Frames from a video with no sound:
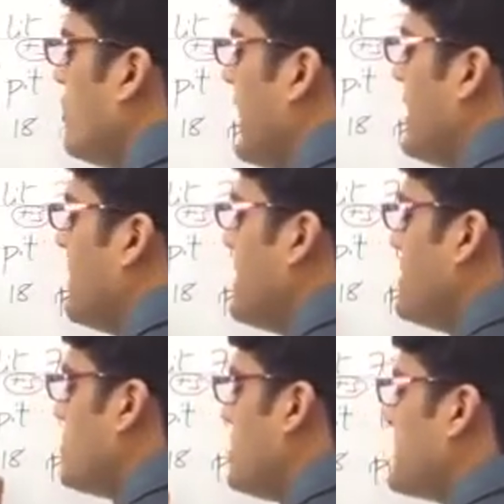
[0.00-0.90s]

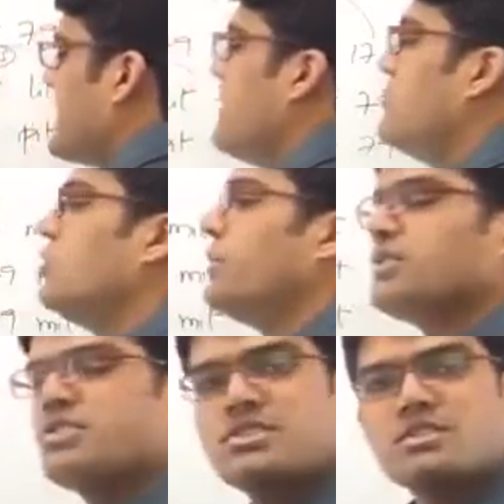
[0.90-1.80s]
elements to the same two
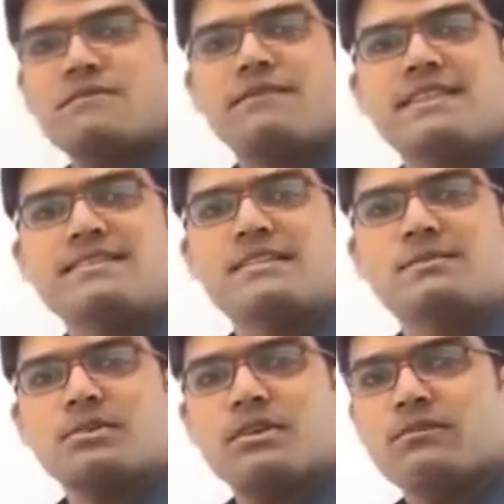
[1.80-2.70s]
positions fifth and
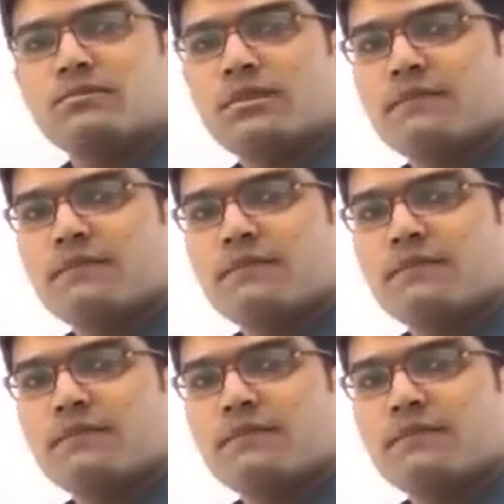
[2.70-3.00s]
sixth, uh,